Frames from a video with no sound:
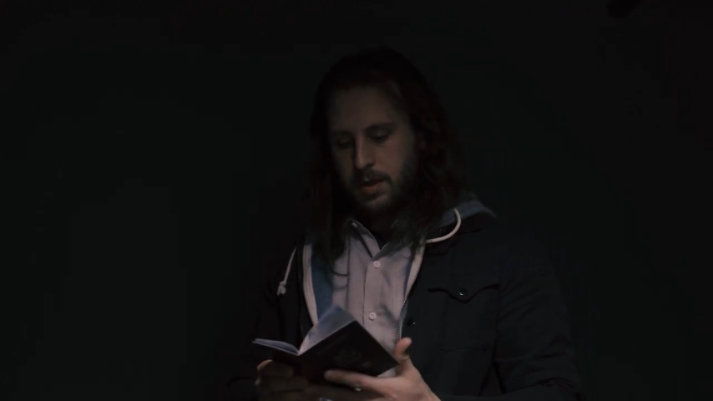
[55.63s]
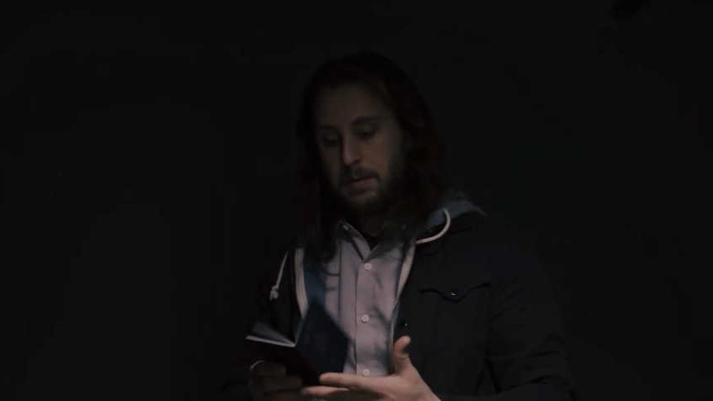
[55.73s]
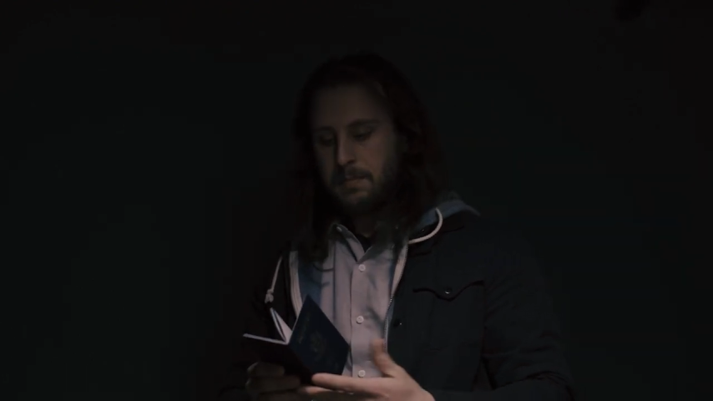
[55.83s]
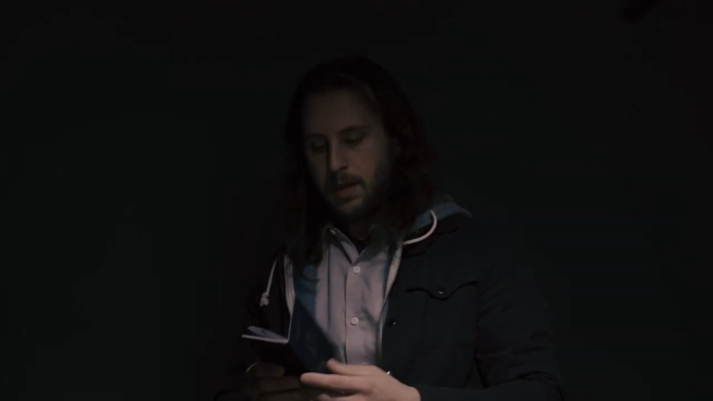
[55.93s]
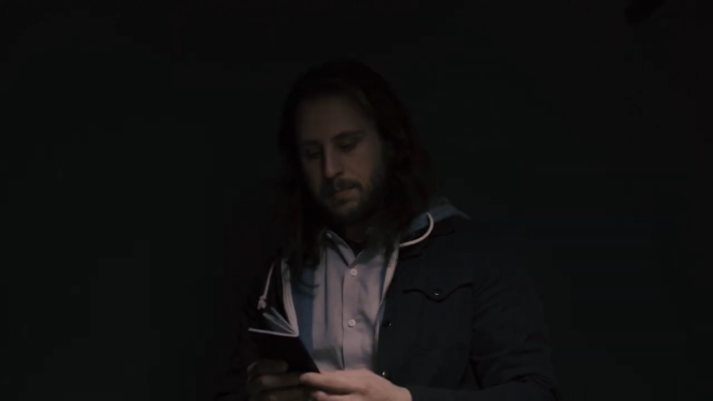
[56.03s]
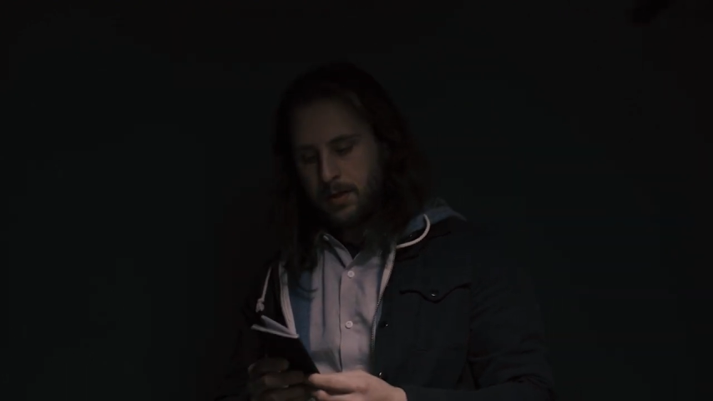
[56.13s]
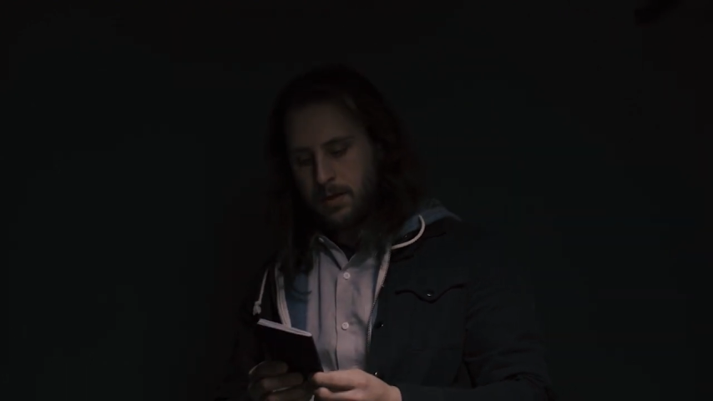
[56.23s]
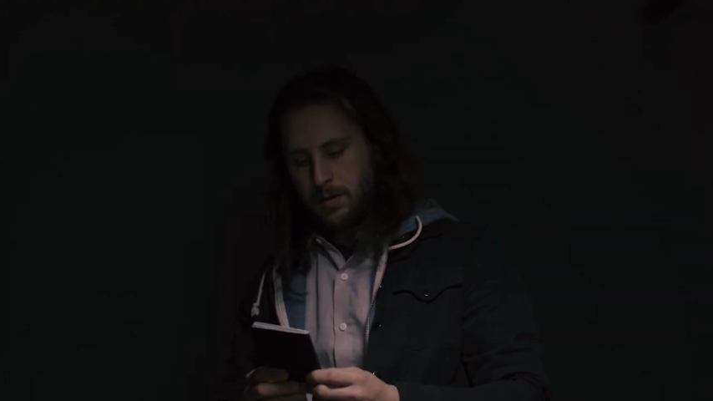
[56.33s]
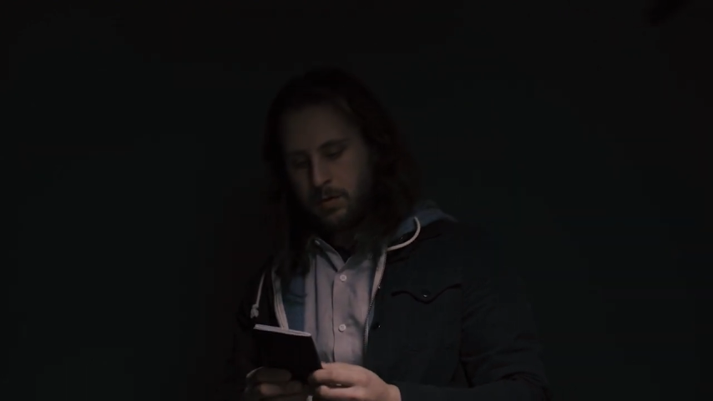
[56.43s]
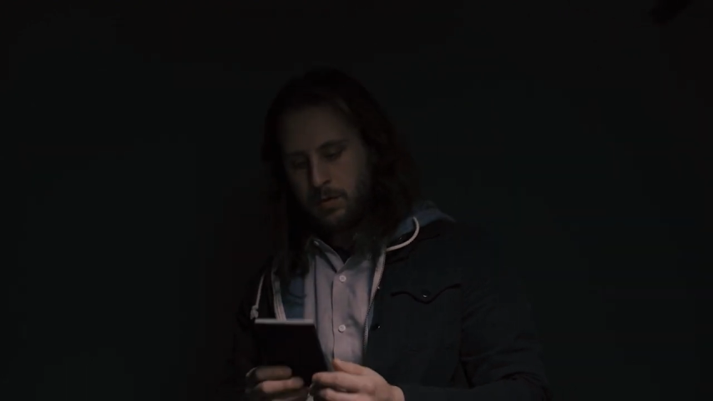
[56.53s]
Maybe
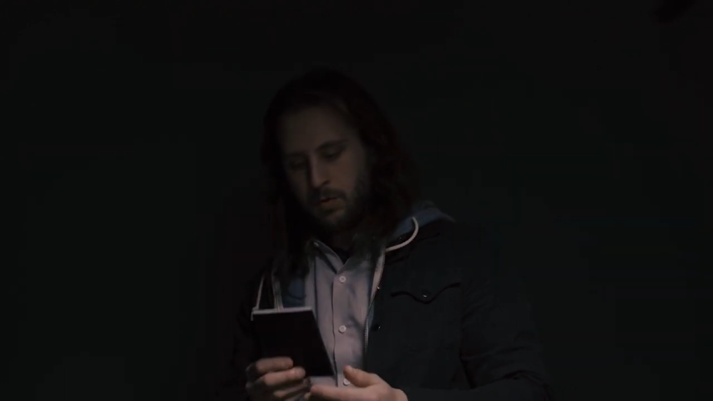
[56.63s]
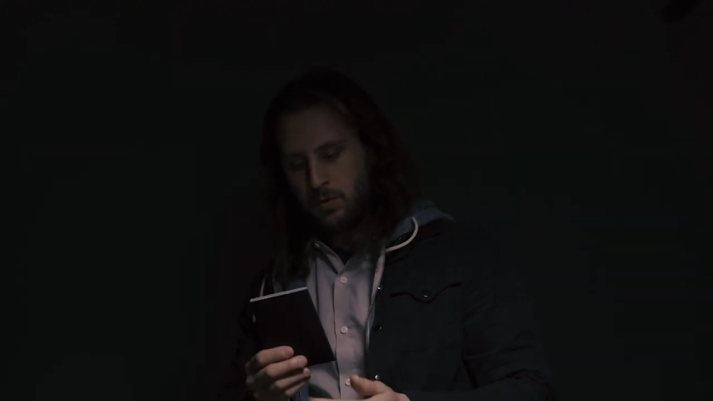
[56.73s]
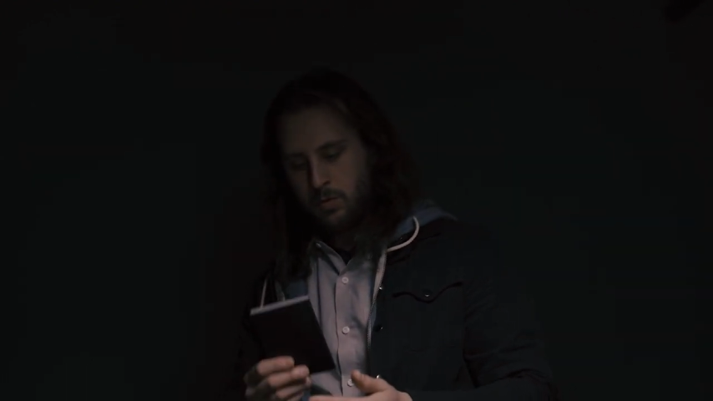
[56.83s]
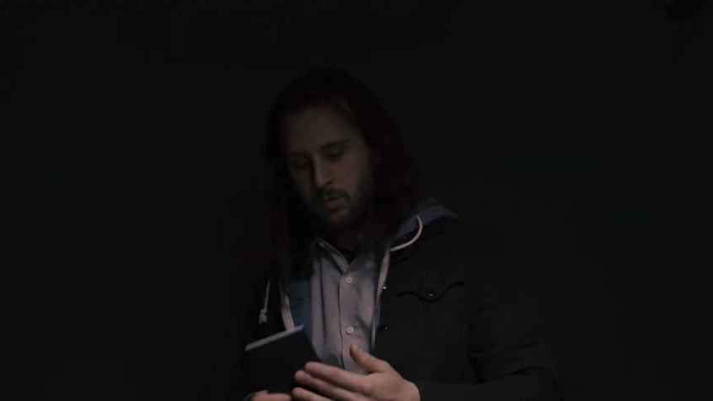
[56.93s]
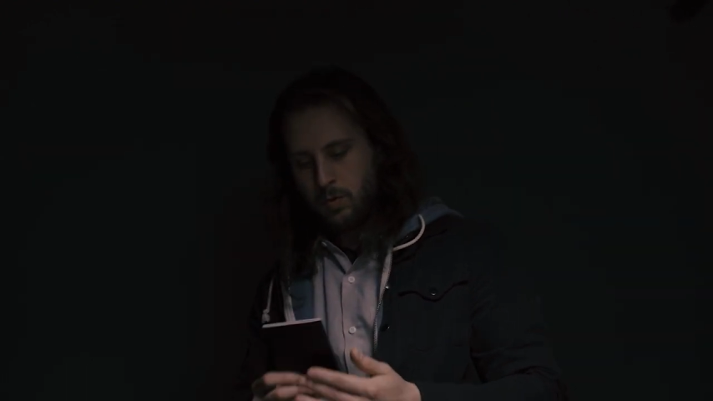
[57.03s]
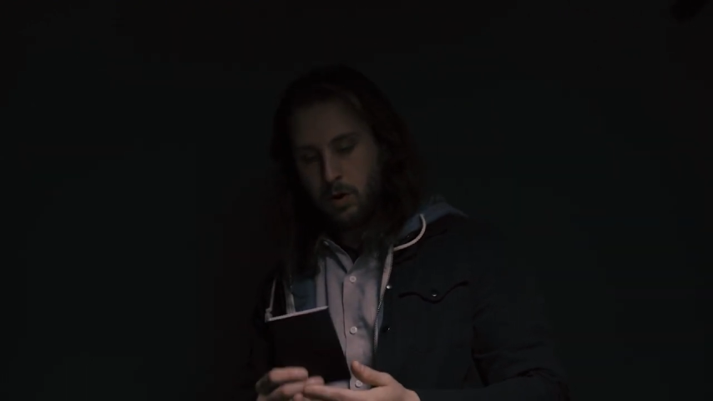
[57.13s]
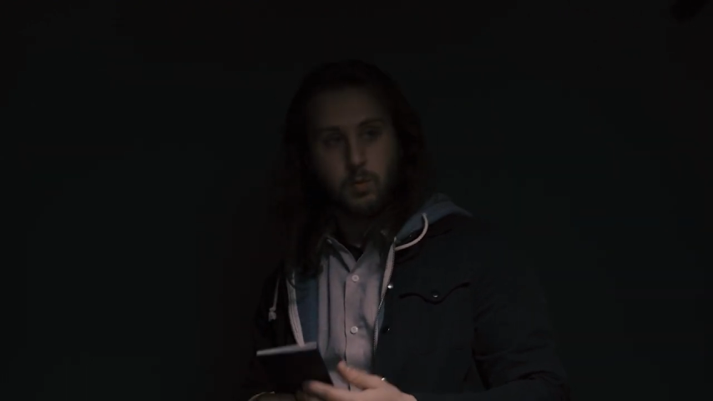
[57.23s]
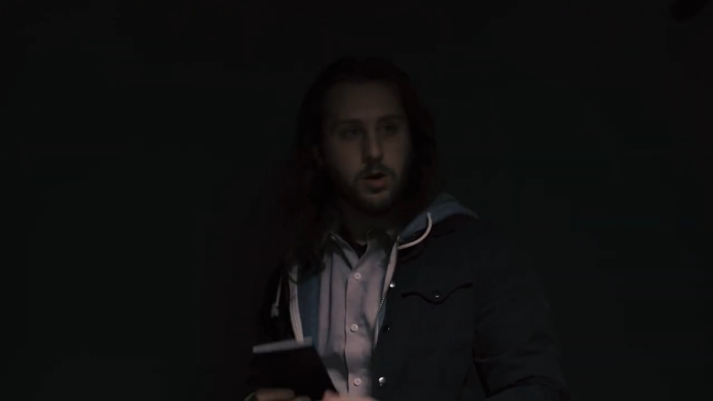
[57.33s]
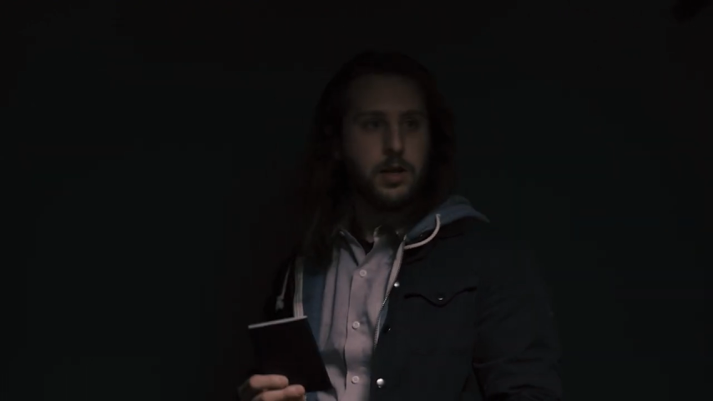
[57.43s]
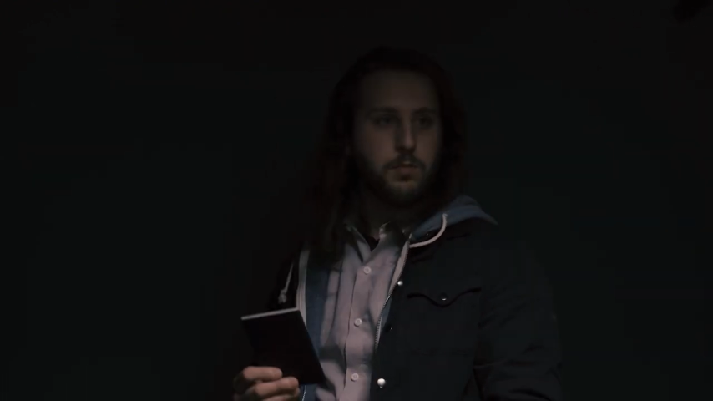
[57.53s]
you are
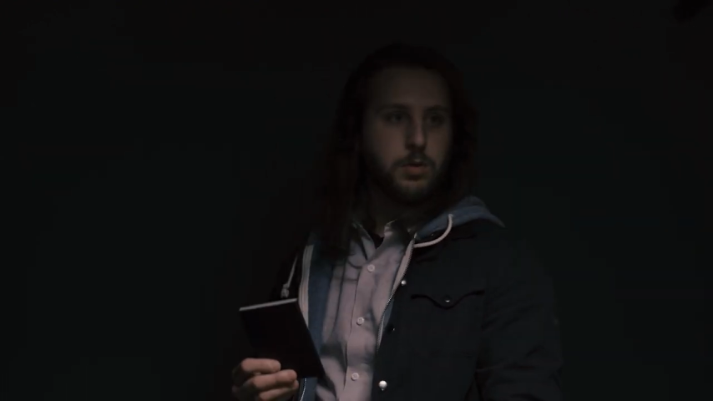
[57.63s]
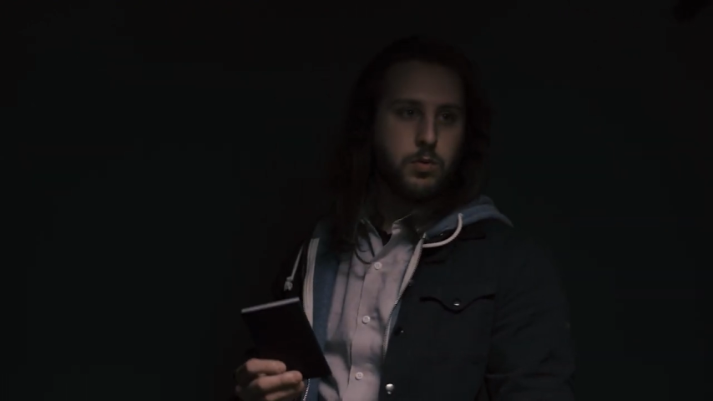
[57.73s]
working with